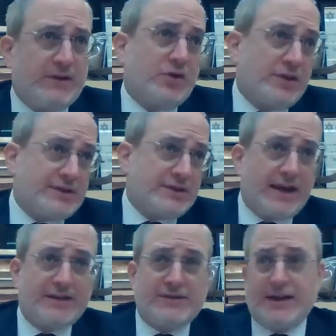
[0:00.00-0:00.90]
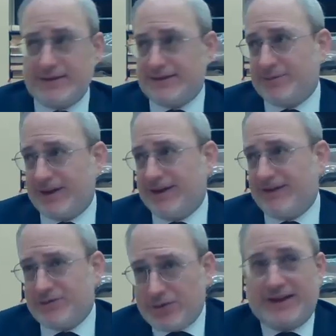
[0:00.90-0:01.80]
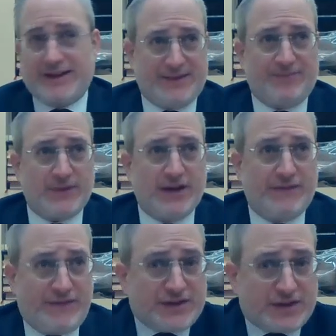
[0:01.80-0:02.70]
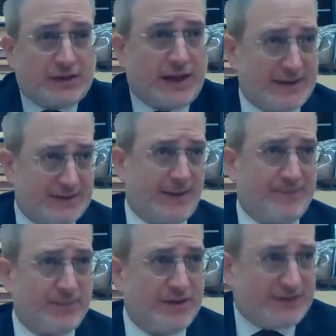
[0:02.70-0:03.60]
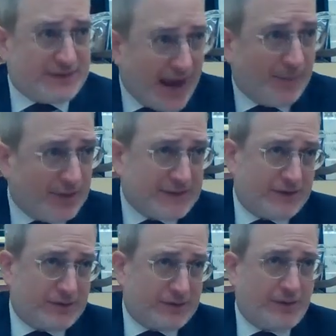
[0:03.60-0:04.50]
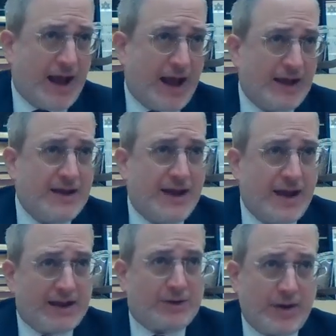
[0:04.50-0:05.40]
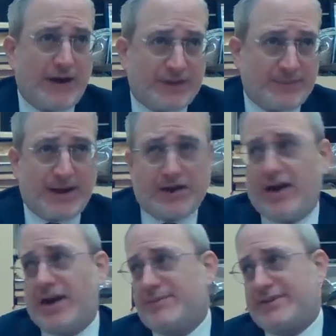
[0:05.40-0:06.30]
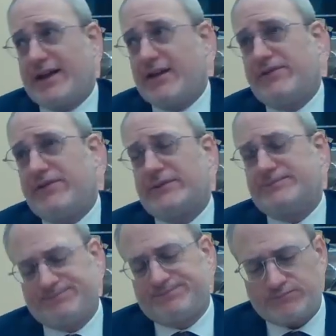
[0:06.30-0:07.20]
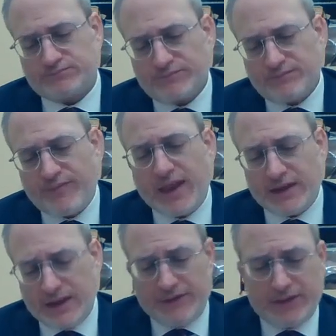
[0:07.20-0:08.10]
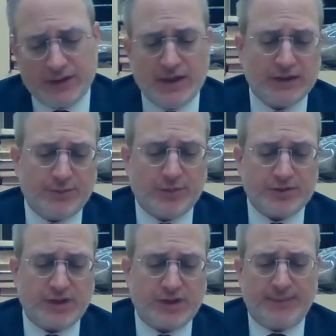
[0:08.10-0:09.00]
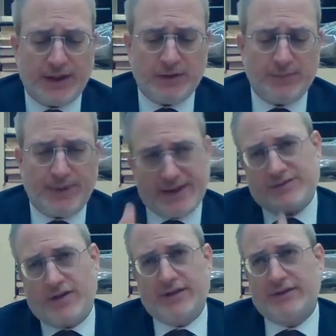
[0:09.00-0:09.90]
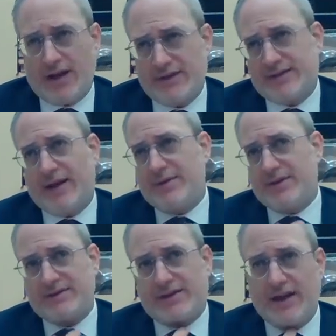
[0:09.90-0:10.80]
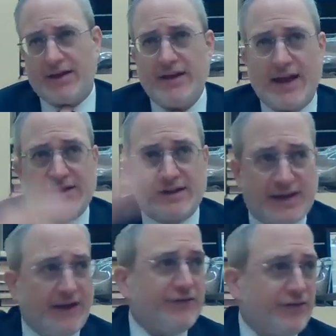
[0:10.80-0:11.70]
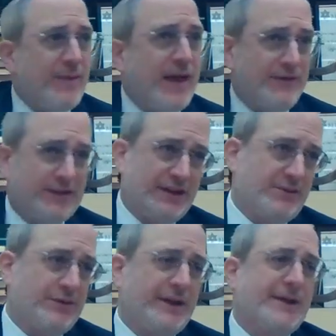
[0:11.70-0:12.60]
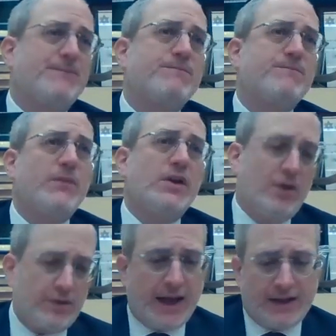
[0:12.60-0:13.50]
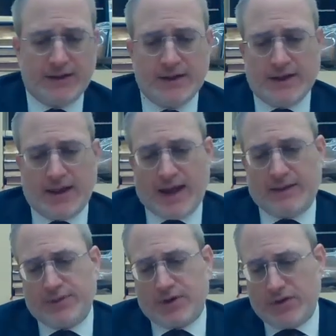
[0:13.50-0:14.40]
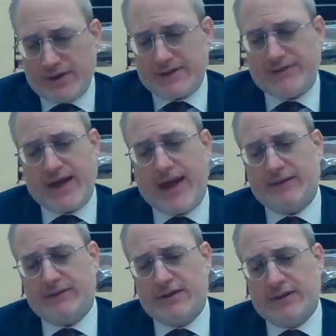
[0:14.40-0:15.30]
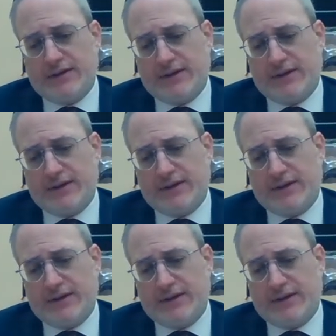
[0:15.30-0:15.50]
you could say, in the history of Judaism, physical asset, the tablets of the Torah, handcrafted by God himself, given to Moshe Rabbeinu, passed on to Israel as a gift from heaven, literally. Okay, and because of that,